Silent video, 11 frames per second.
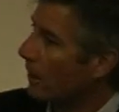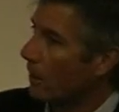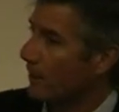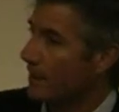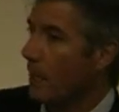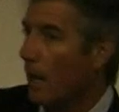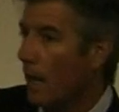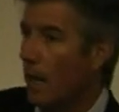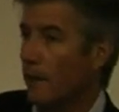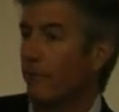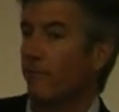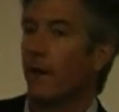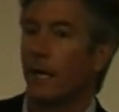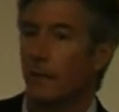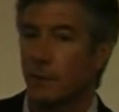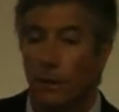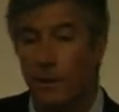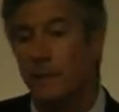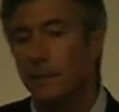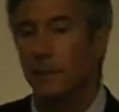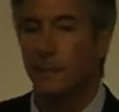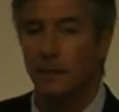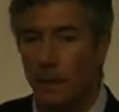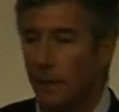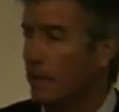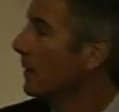called the aha effect. Oh, I see it now.